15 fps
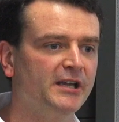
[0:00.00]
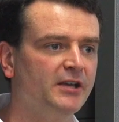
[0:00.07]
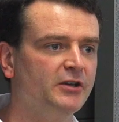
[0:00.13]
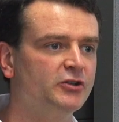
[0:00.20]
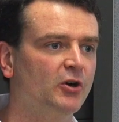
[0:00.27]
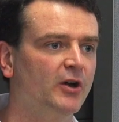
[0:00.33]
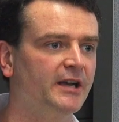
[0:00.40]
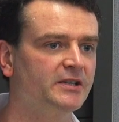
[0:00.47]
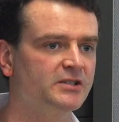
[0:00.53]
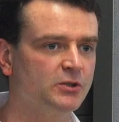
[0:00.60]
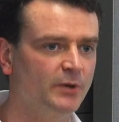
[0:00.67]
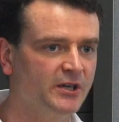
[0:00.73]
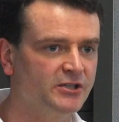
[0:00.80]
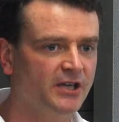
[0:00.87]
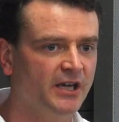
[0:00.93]
in trying to
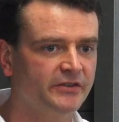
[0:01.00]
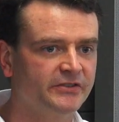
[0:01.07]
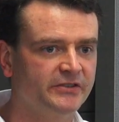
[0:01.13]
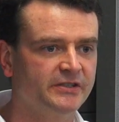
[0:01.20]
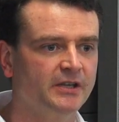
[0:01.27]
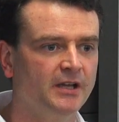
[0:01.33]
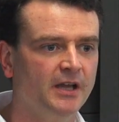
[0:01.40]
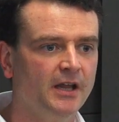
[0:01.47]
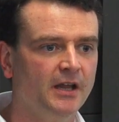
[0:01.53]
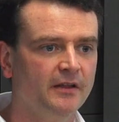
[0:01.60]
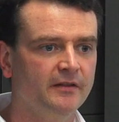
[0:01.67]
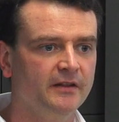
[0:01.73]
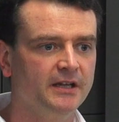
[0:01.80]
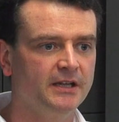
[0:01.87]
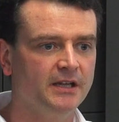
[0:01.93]
adjust
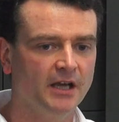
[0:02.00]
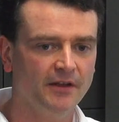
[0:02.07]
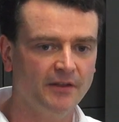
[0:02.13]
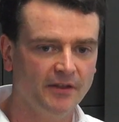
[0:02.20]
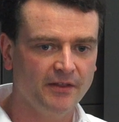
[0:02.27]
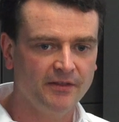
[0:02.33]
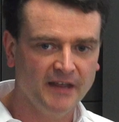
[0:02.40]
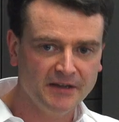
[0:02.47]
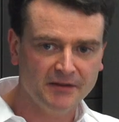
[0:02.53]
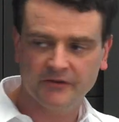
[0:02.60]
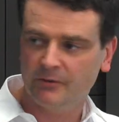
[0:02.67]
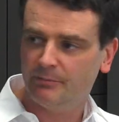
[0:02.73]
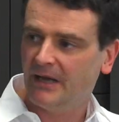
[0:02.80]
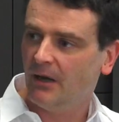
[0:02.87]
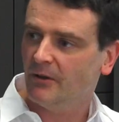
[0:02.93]
the thing that's
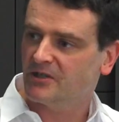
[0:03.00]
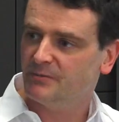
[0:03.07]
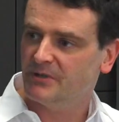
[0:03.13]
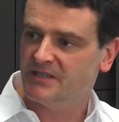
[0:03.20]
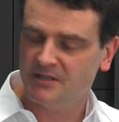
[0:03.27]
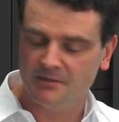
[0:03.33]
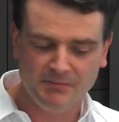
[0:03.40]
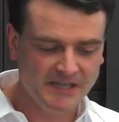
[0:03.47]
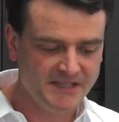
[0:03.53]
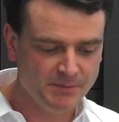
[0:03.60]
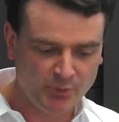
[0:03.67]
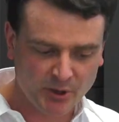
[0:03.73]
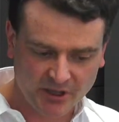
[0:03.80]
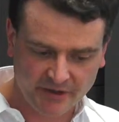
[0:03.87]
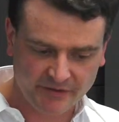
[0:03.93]
about to be submitted
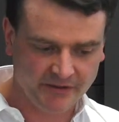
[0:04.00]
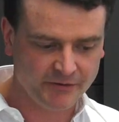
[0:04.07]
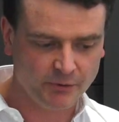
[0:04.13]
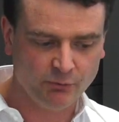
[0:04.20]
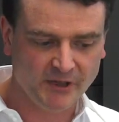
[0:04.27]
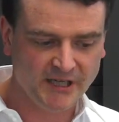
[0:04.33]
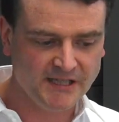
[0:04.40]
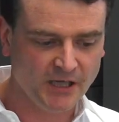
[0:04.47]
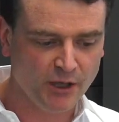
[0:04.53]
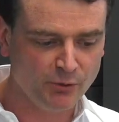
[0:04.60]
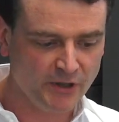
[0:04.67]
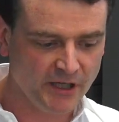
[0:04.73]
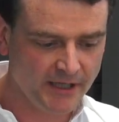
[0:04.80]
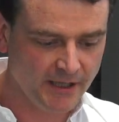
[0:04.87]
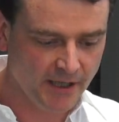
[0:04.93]
because it's a
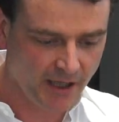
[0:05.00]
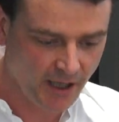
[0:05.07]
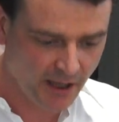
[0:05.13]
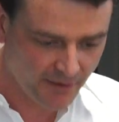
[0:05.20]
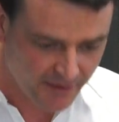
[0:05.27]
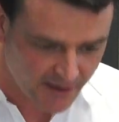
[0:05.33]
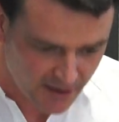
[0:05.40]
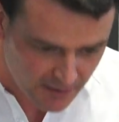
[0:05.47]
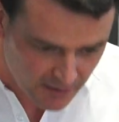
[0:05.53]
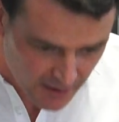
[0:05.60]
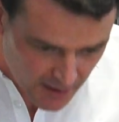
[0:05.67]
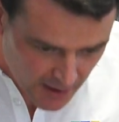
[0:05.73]
read-only thing.